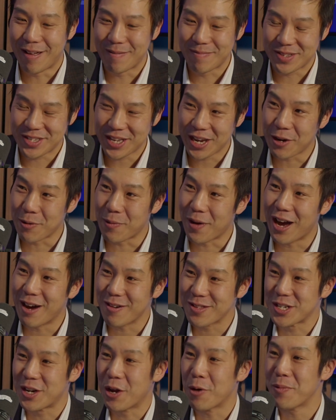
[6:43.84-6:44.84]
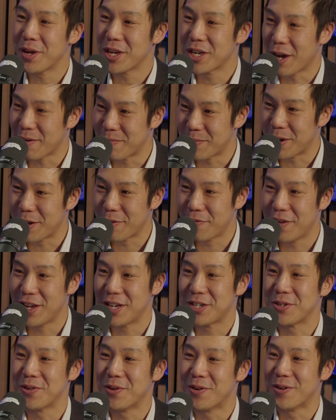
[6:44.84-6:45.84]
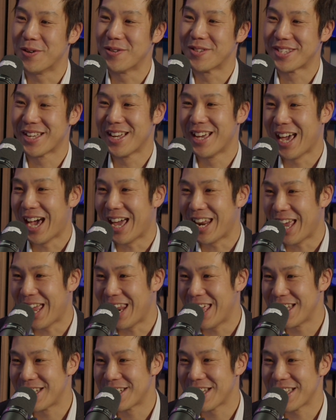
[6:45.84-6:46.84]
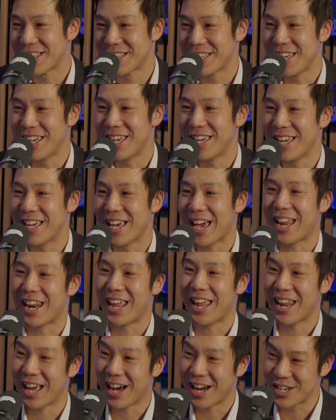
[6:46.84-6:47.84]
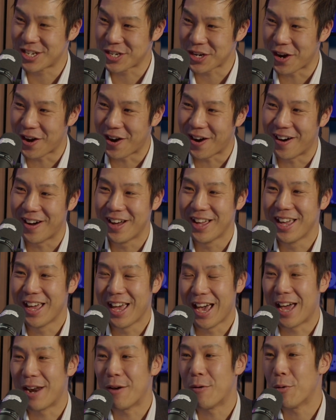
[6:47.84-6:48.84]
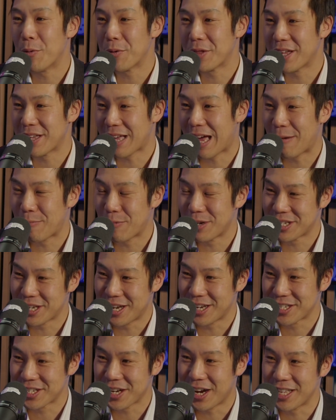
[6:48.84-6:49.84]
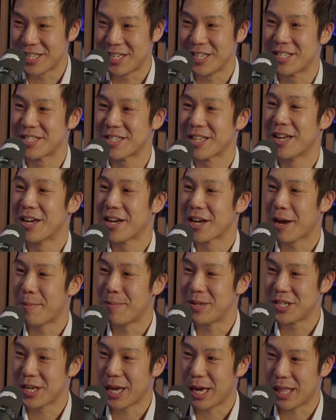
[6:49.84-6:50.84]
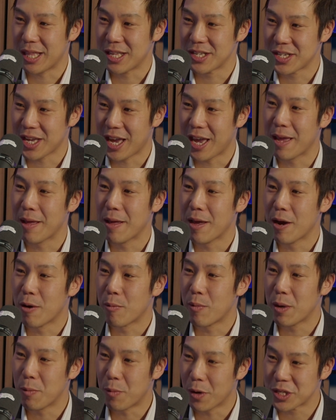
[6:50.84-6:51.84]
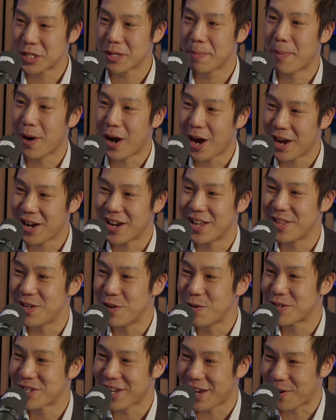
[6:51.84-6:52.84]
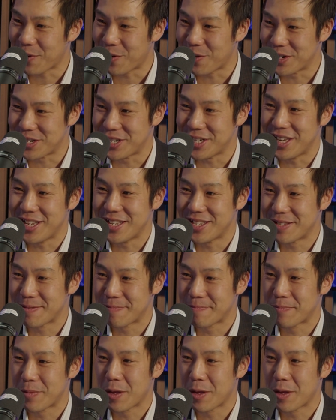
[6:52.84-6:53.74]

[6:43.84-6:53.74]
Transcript: signal out along with government officials and NHSE and NIHR and all the research scientists coming together and say, we want to pioneer new technologies.